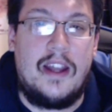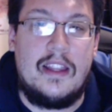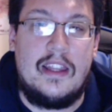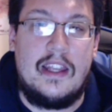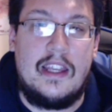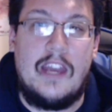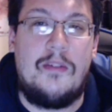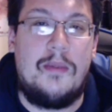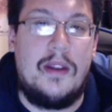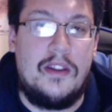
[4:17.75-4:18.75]
that they gave
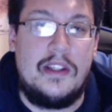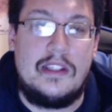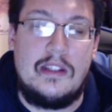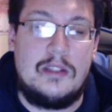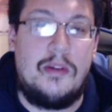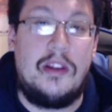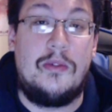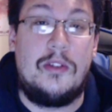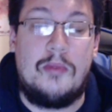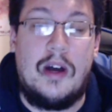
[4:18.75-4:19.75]
him an illness and spread
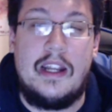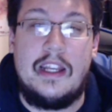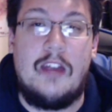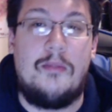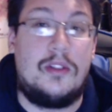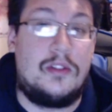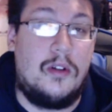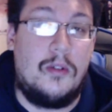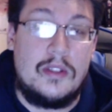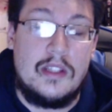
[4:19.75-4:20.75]
through his body, gave him the
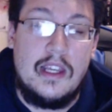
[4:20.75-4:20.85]
strokes,